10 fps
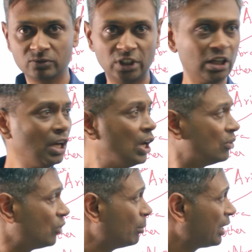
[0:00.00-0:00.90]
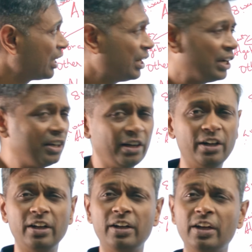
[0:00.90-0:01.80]
And verbal
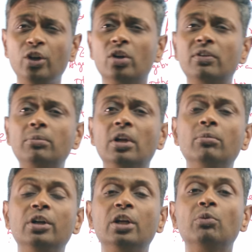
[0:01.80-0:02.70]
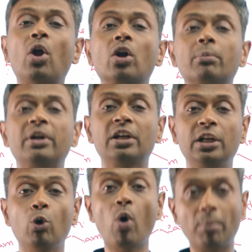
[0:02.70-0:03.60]
read, your verbal ability will
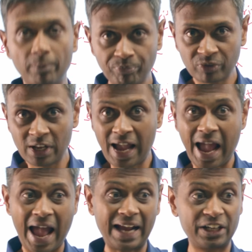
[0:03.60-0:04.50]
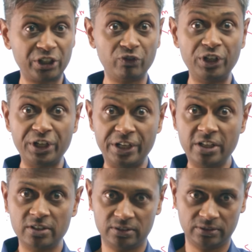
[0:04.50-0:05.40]
automatically go up. Actively
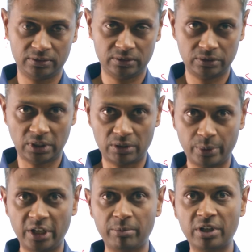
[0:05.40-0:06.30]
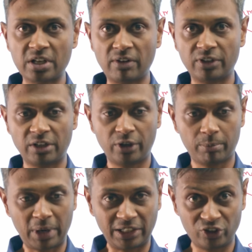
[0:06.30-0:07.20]
read for 20 minutes, half an hour when you're
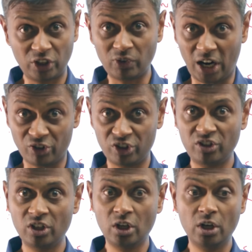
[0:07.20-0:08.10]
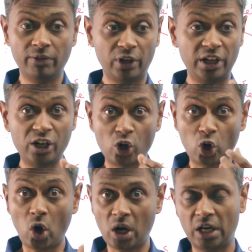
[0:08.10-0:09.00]
practicing for RCs, when you're reading
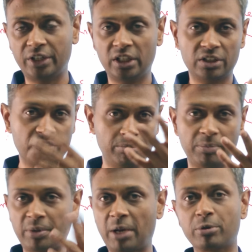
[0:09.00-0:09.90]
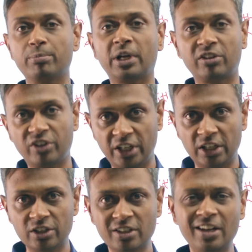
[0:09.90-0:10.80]
long articles from perhaps Parath's
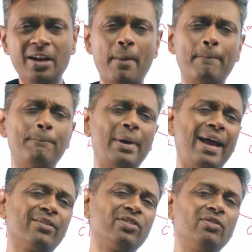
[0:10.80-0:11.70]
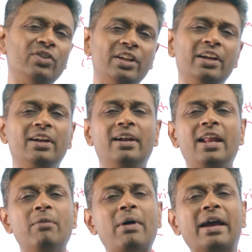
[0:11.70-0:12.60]
reading list. Passively read,
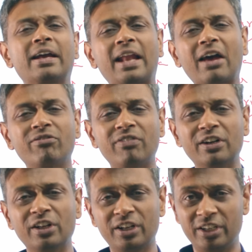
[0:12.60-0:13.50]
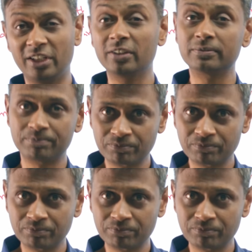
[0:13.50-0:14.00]
lay back and have fun reading.